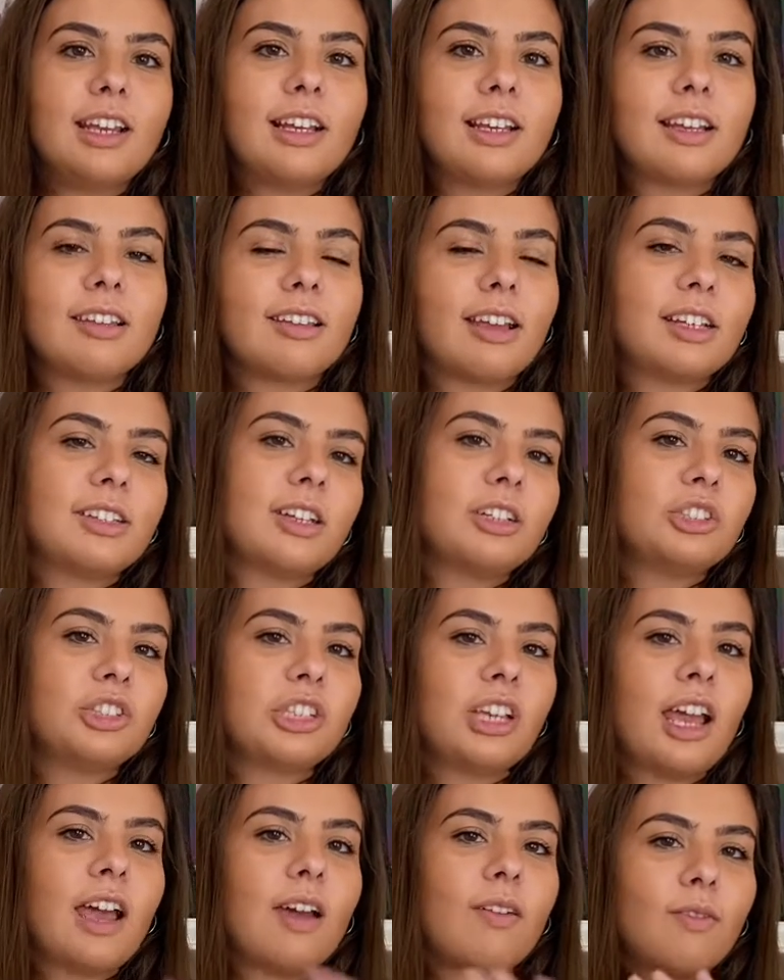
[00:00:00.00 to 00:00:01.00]
because I
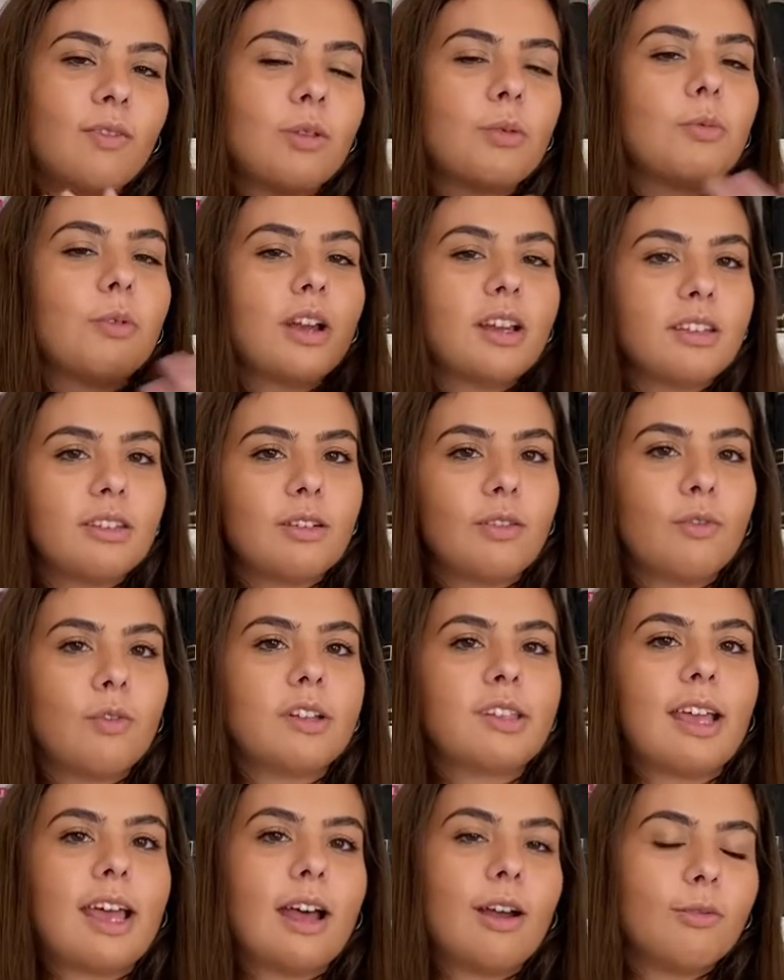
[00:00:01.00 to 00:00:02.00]
essentially have the rest of
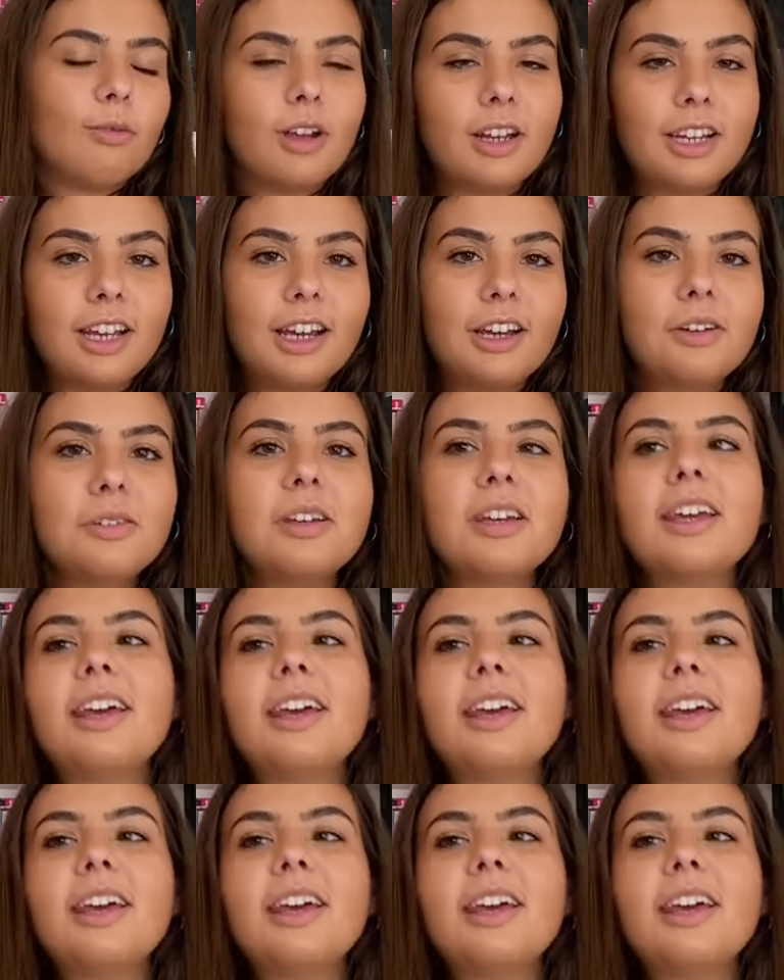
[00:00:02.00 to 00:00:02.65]
what's out right now.